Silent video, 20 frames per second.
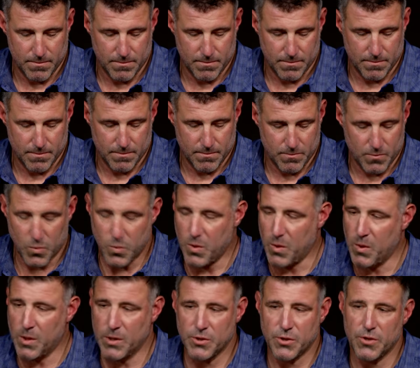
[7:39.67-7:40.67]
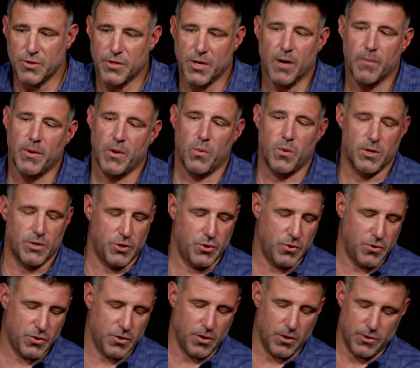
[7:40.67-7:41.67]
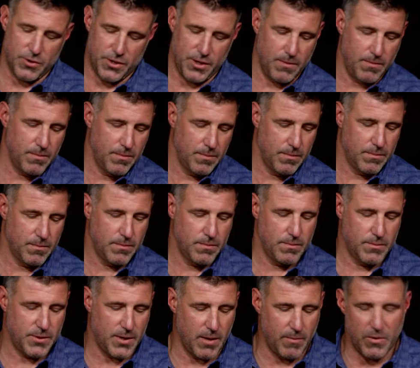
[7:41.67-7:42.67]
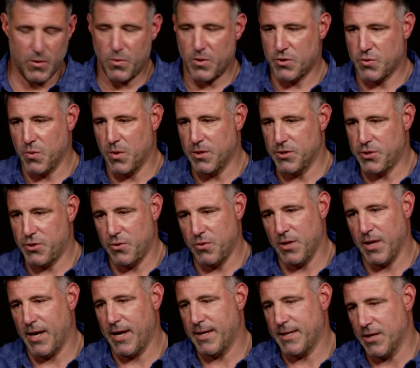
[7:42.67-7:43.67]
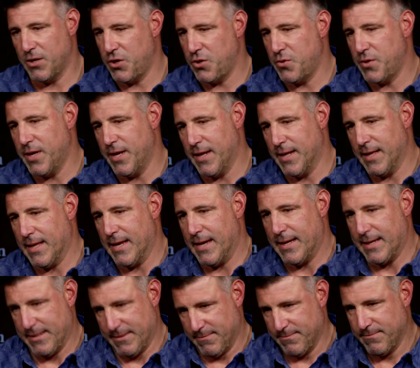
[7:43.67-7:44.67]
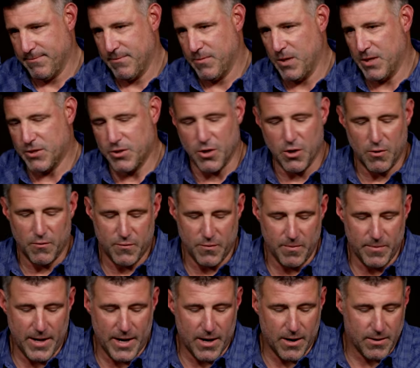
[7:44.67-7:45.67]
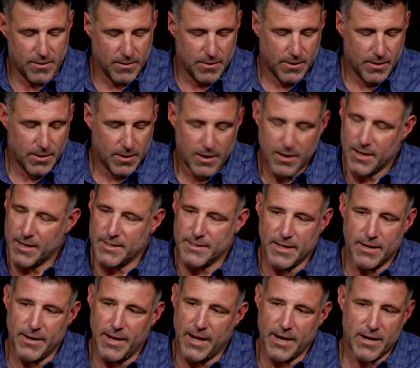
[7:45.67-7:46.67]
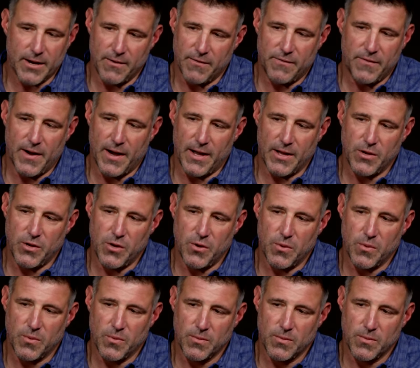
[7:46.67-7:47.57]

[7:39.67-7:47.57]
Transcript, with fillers: I mean, well, why don't you tell me what you saw, Jim? Tell me which ones you liked and you didn't like. Let's go from there. I'm assuming you didn't like it. Because they're not going to find you.